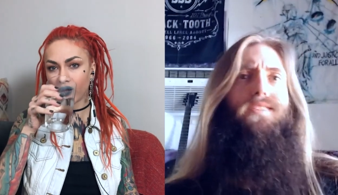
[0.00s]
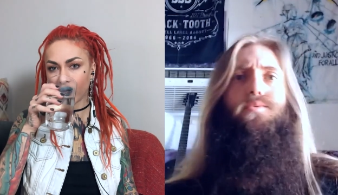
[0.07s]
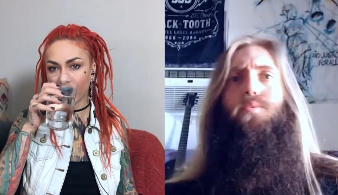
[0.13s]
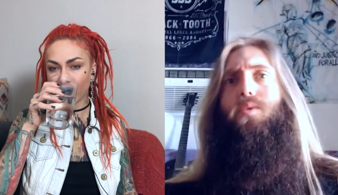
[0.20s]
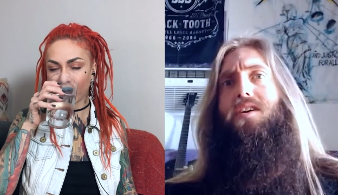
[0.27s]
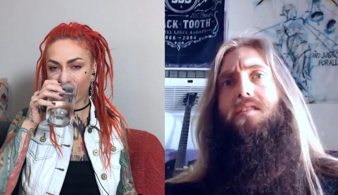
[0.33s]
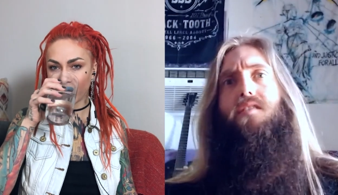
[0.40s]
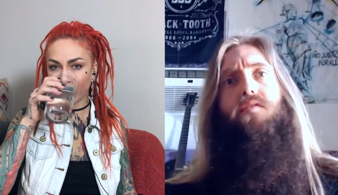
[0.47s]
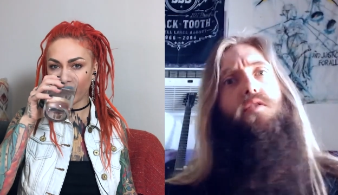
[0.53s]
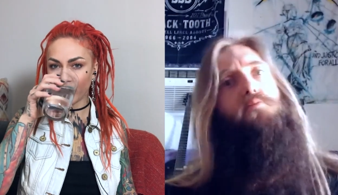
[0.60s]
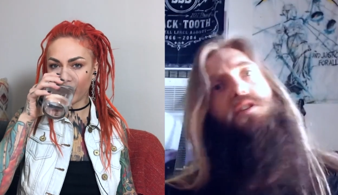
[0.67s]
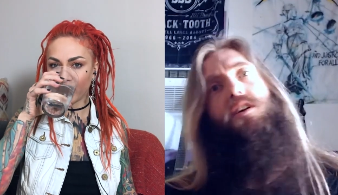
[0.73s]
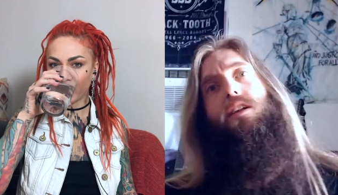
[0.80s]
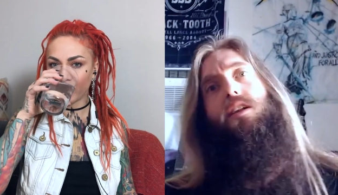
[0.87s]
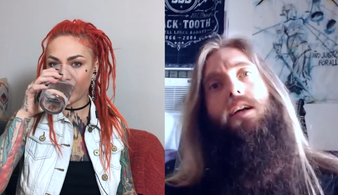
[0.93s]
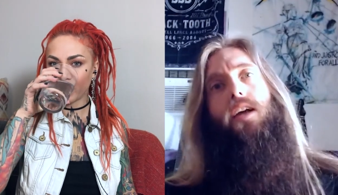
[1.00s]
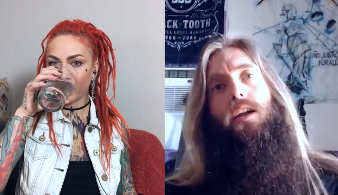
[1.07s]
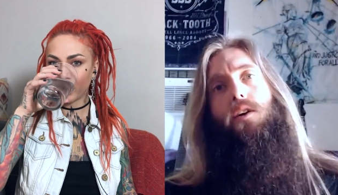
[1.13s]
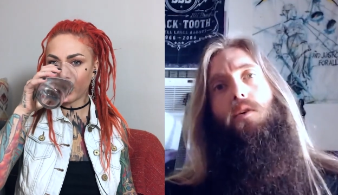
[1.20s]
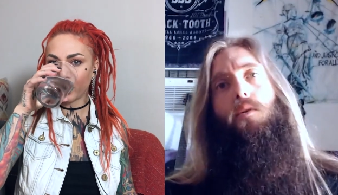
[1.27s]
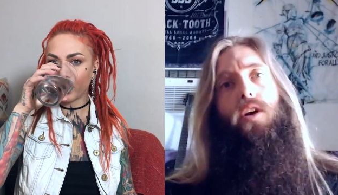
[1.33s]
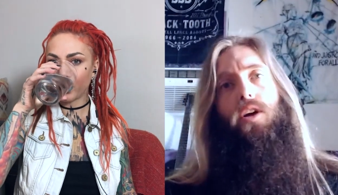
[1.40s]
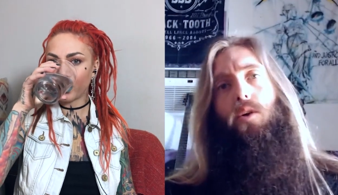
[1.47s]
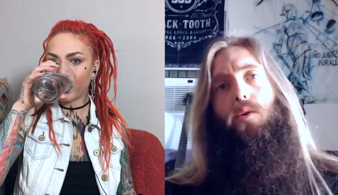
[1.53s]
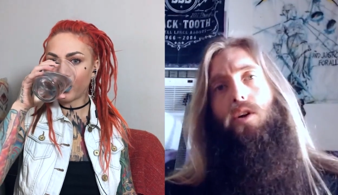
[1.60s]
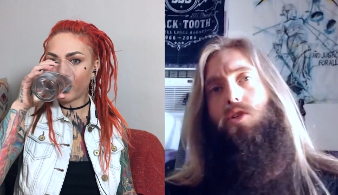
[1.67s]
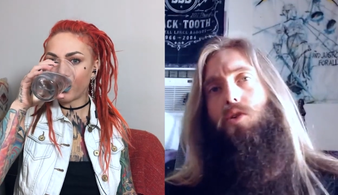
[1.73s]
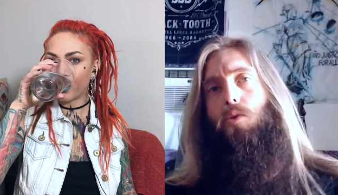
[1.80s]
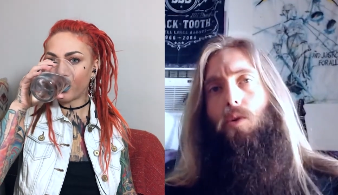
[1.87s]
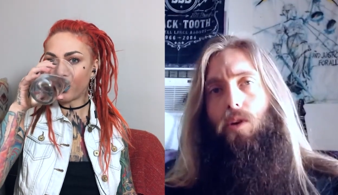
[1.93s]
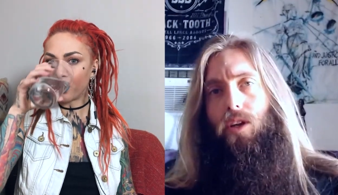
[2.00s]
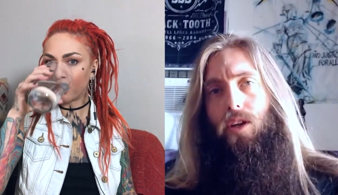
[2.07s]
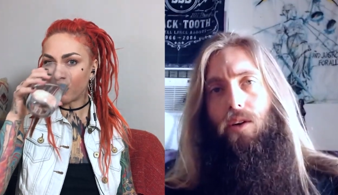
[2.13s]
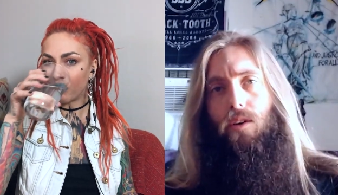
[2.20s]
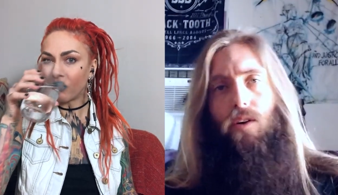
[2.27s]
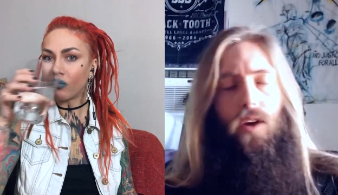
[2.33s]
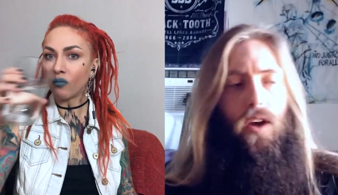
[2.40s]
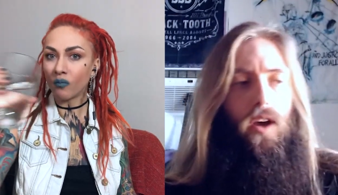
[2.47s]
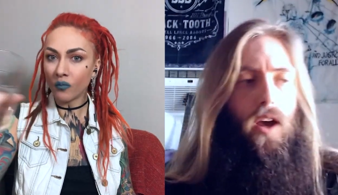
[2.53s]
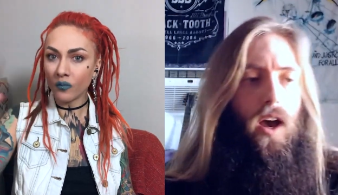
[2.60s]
Speaker 1: And that's weird for me. Like I don't want to go on tour, you know?